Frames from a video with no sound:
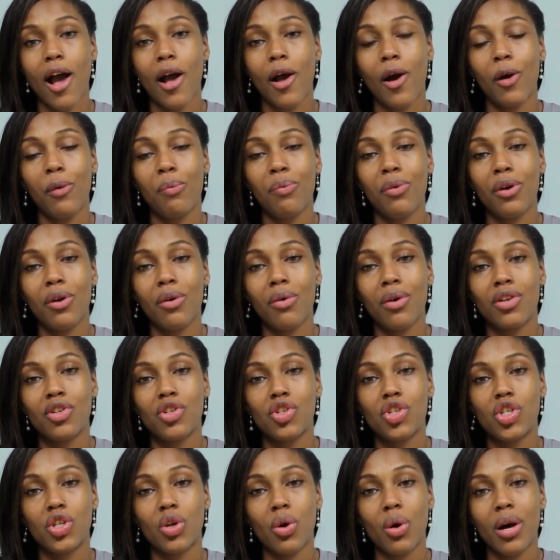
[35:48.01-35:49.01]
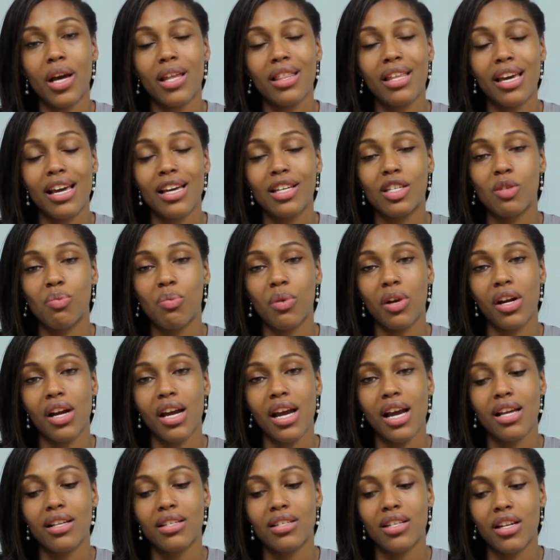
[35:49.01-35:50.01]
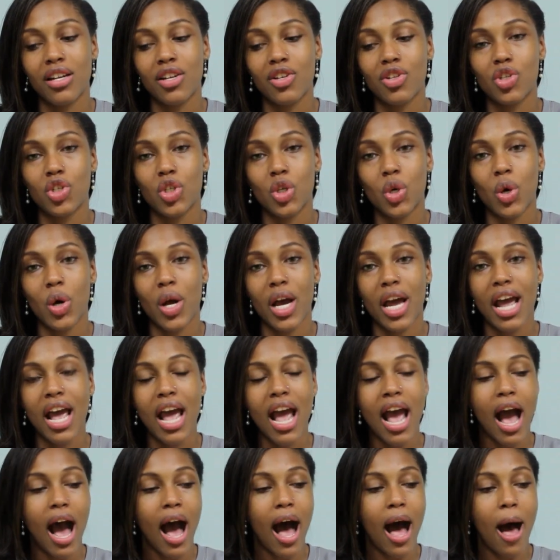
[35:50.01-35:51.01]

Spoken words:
I hope you enjoy the experience and enjoy